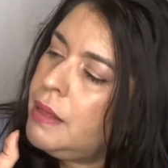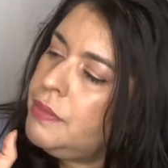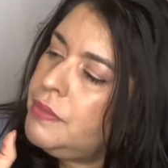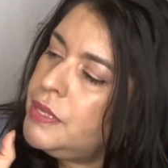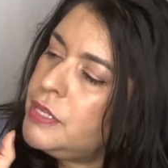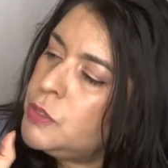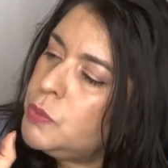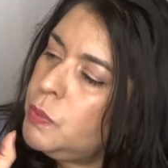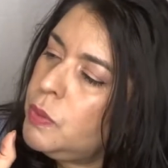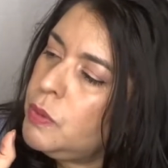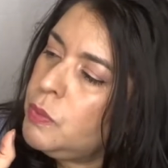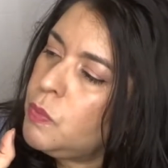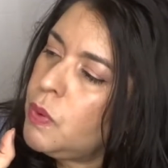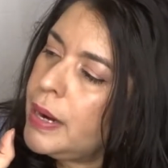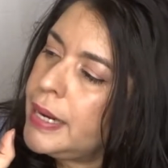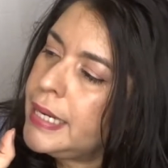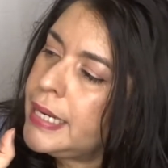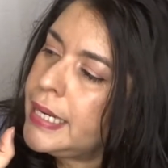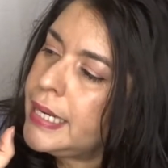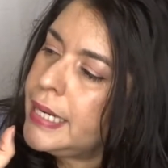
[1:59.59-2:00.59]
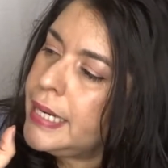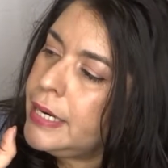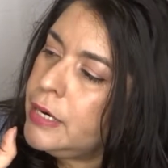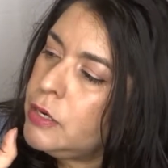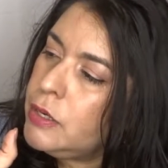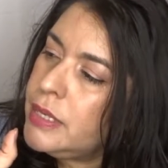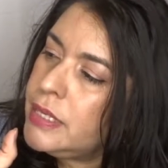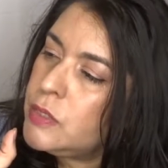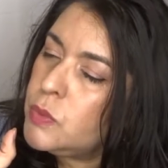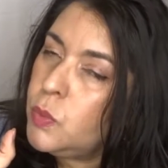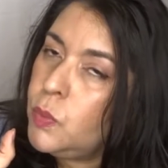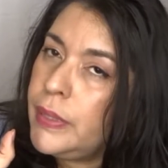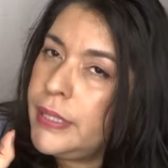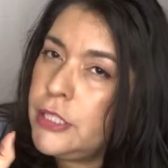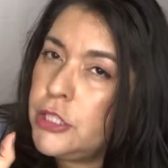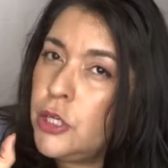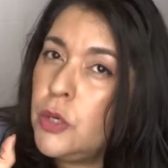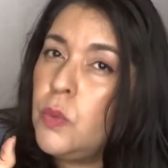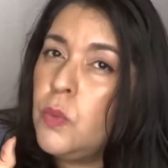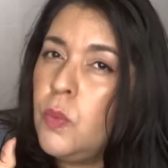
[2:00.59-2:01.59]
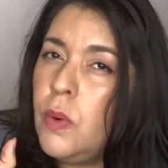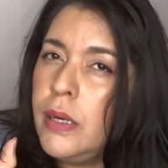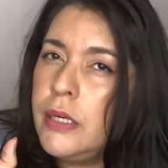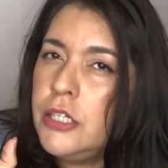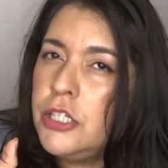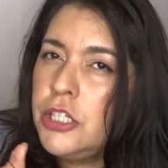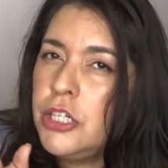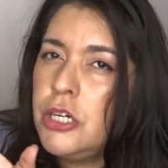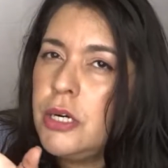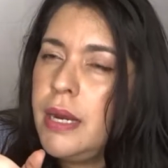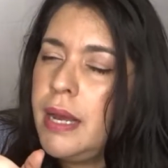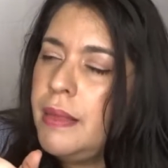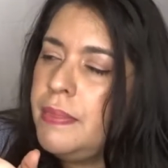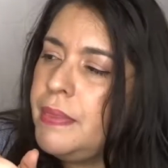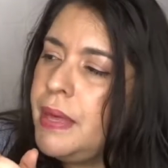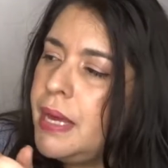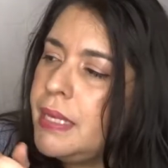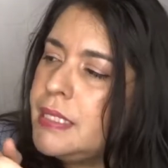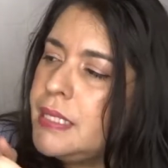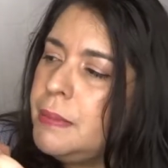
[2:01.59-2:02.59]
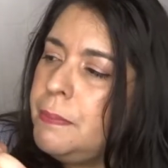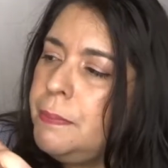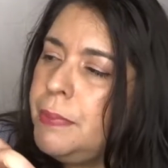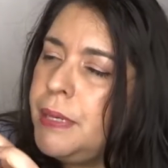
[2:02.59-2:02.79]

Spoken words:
This one right here is Winter Wonder, and that's a